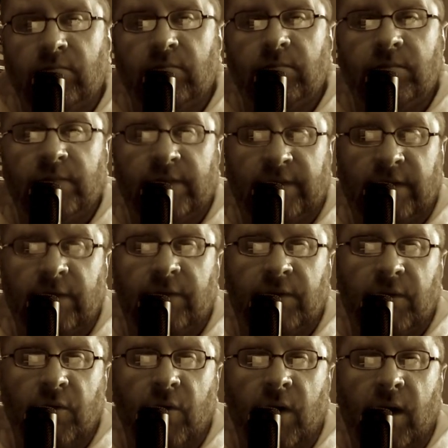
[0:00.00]
and sit
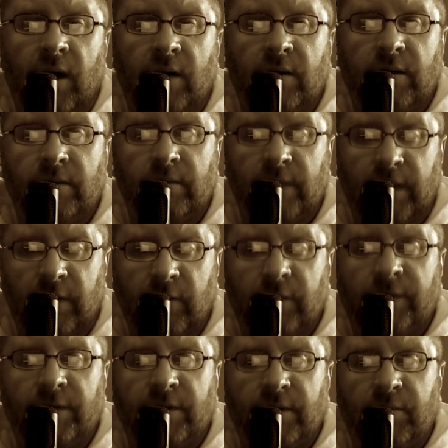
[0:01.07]
for a while, and he'd
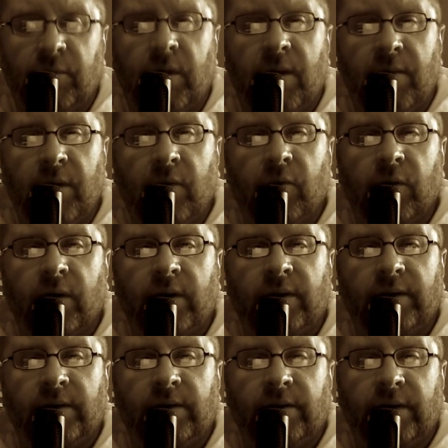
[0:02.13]
return to property work
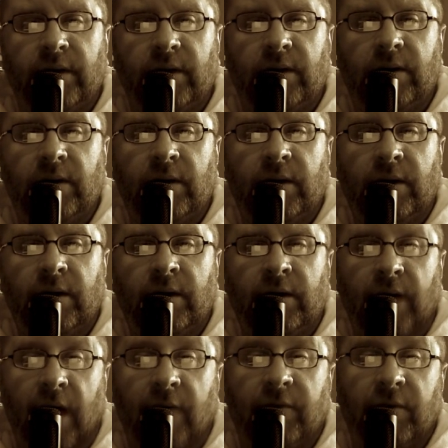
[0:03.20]
until dinner,
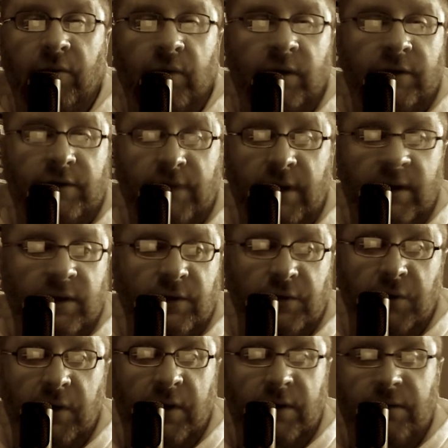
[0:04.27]
after which they'd
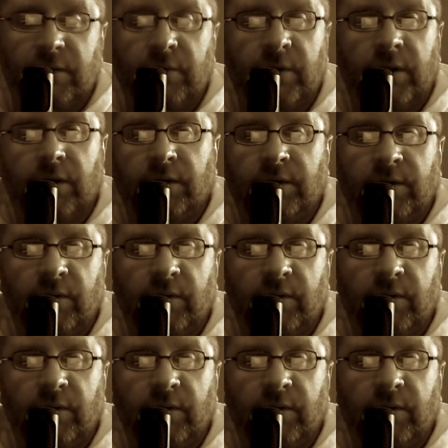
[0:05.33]
enjoy another drink or two